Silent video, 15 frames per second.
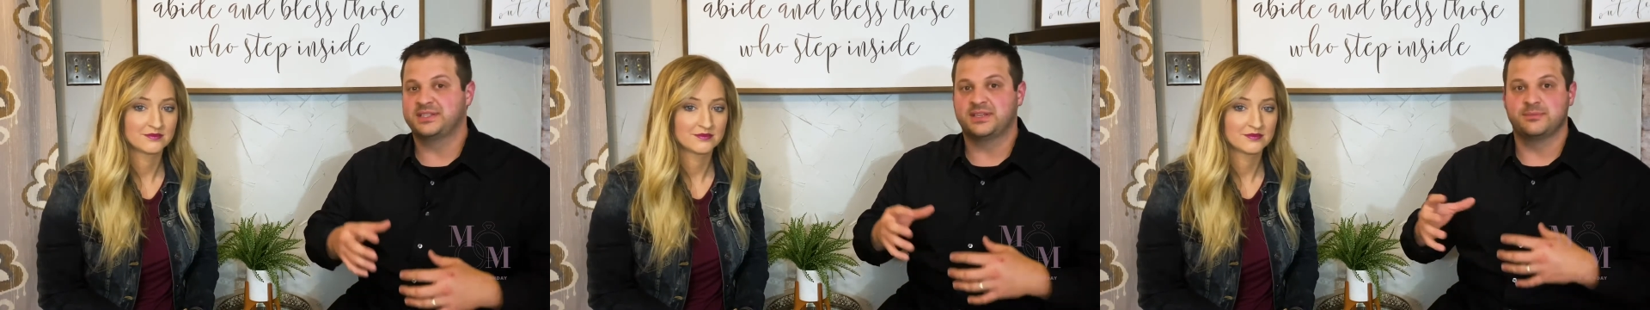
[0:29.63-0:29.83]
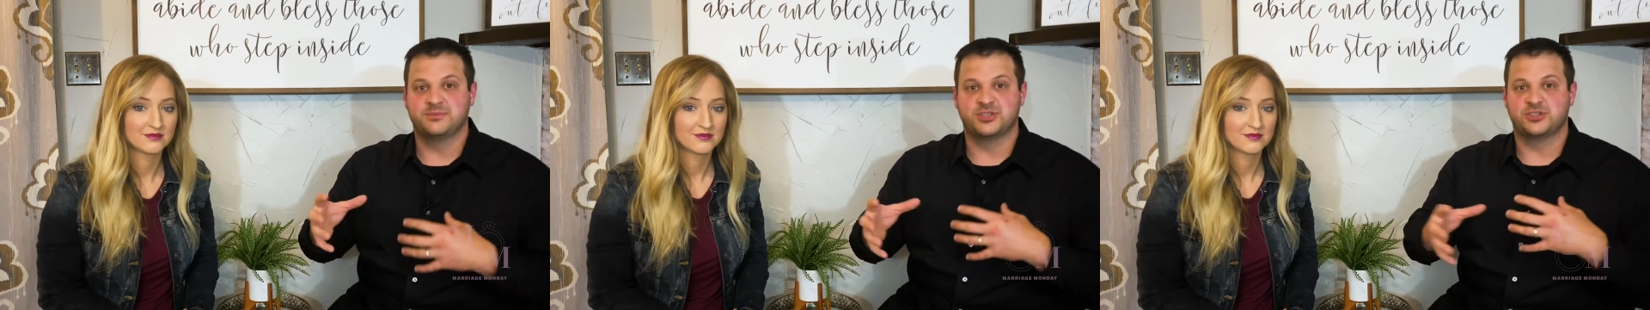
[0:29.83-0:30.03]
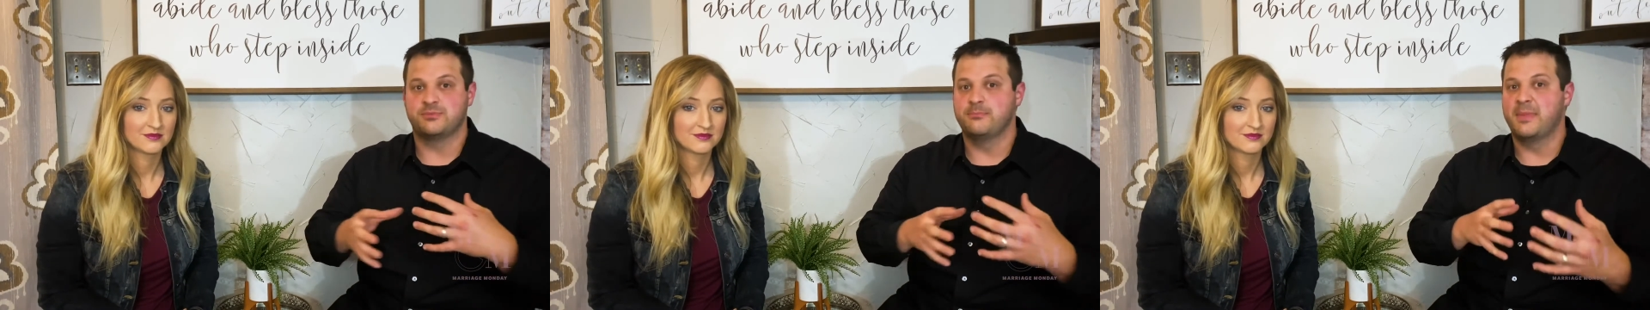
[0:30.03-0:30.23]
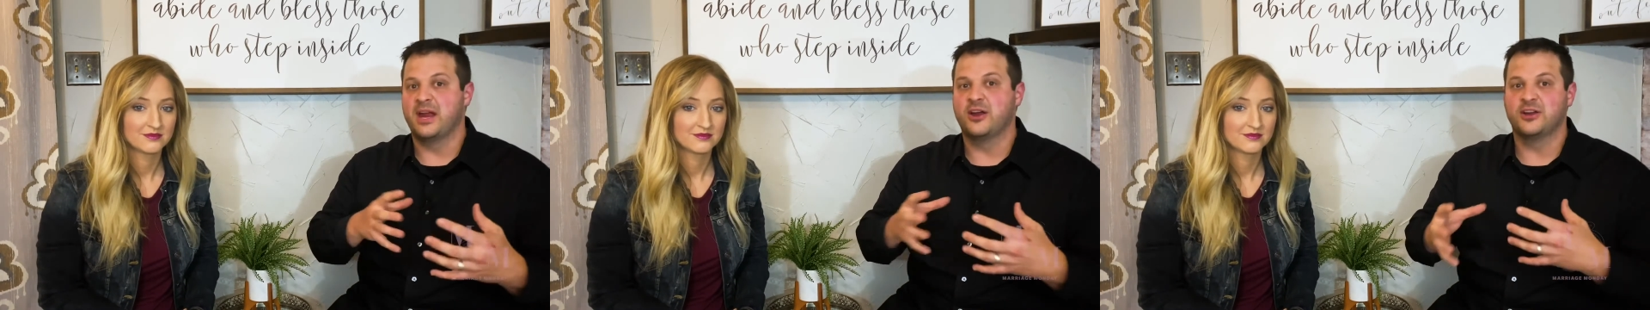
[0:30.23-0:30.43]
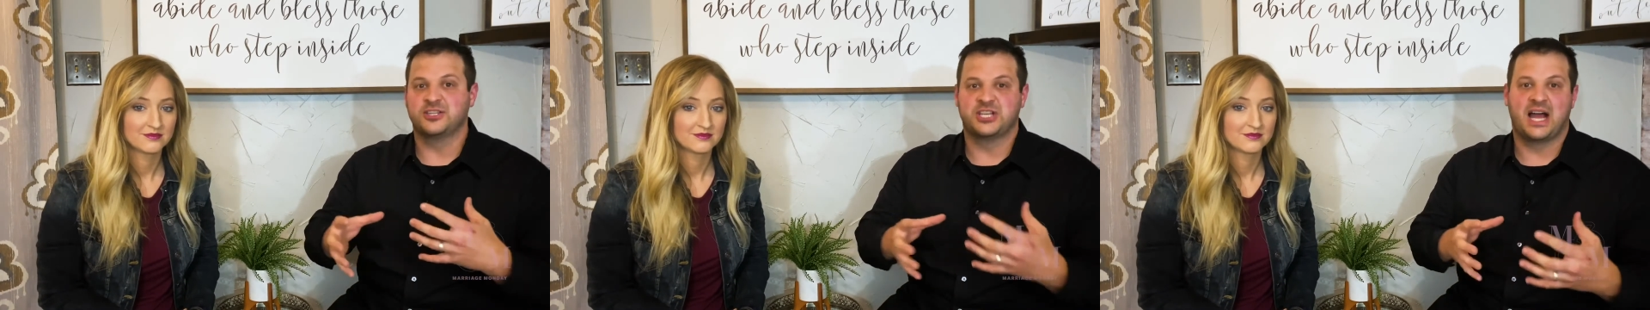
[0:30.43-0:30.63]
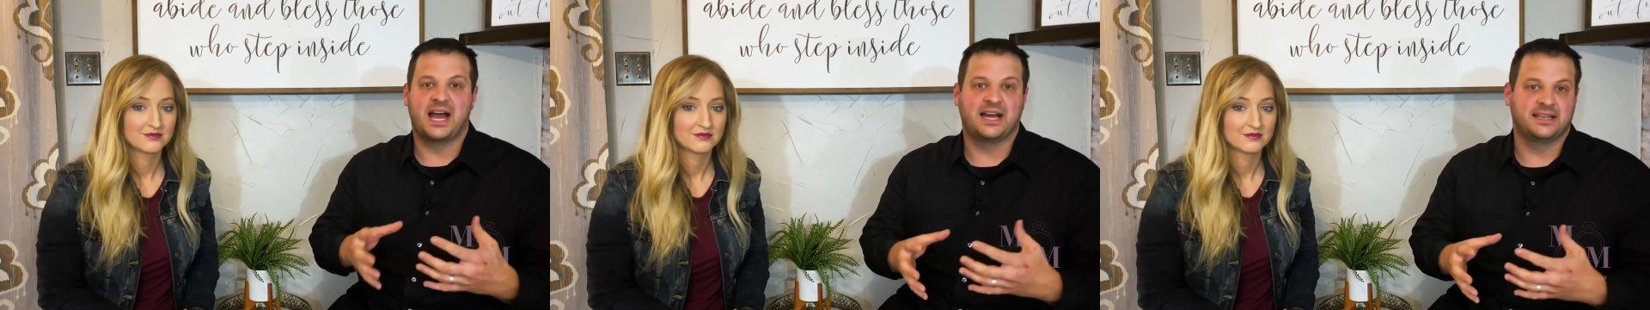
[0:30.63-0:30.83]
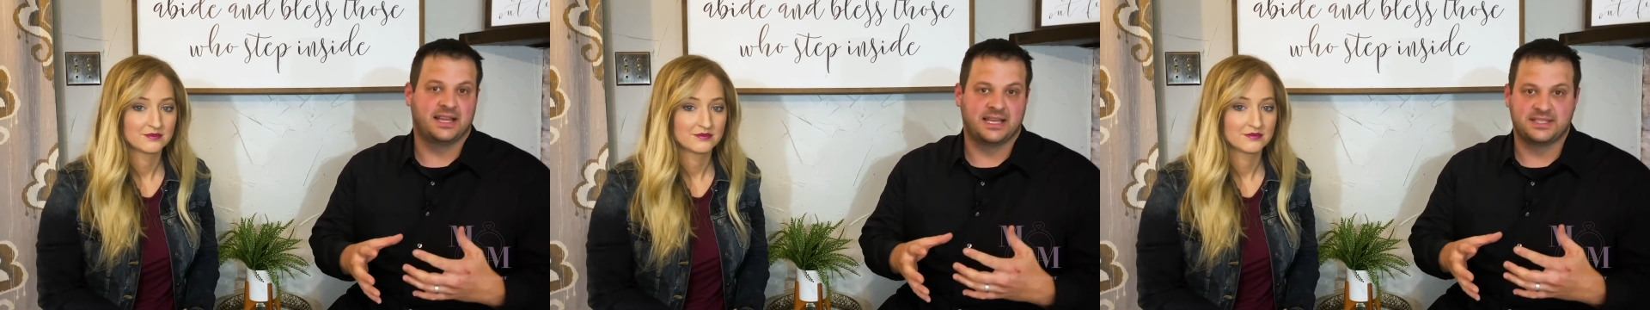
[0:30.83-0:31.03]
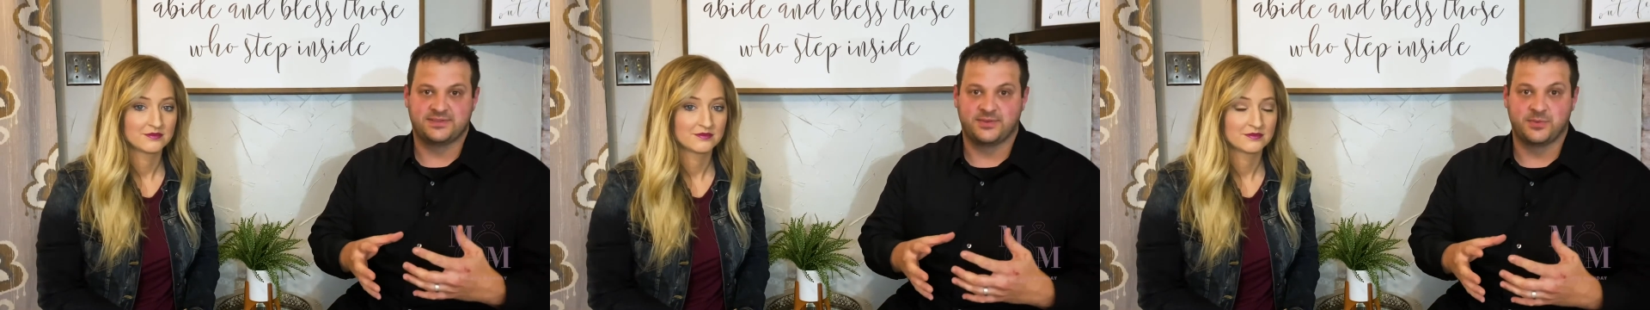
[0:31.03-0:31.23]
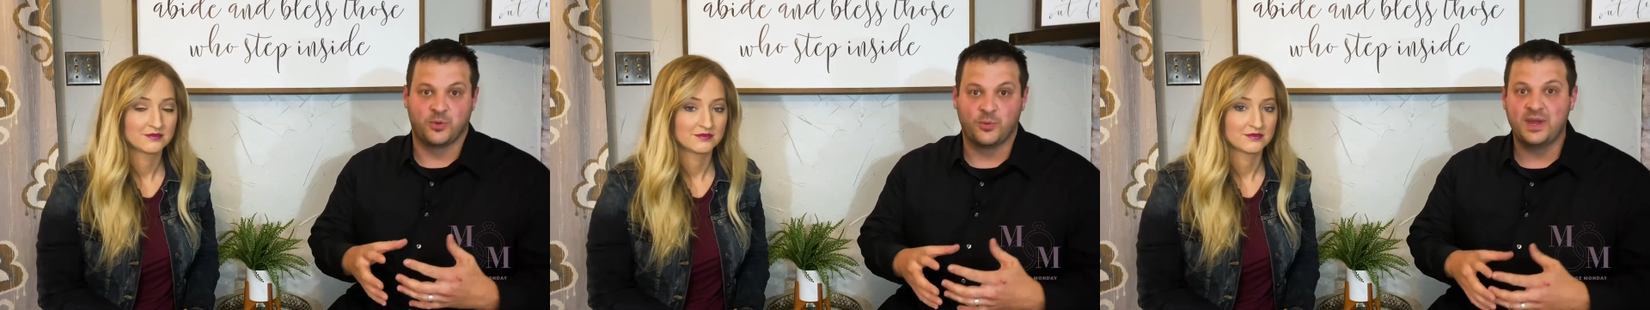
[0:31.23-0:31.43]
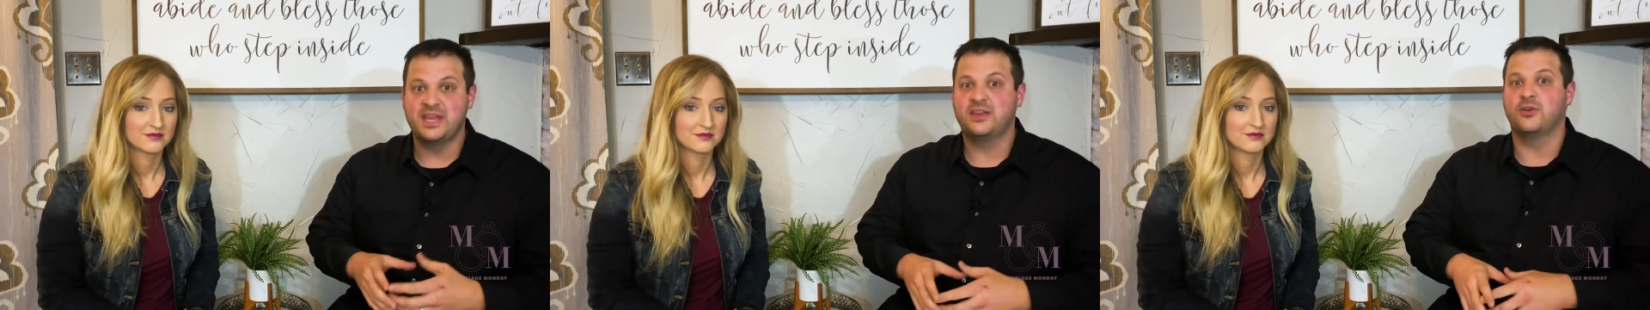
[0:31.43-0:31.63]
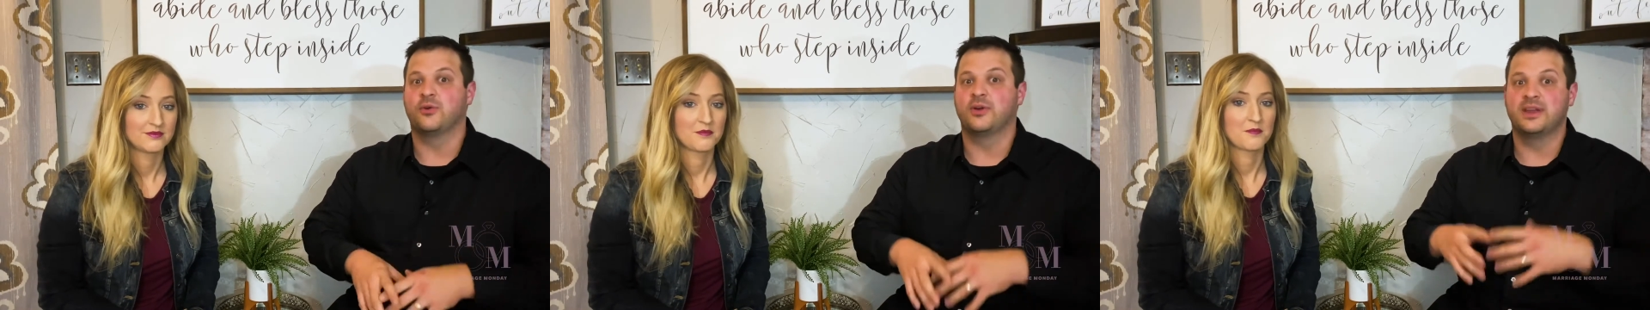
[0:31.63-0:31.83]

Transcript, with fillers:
Speaker 1: some just marriage highlights from the week or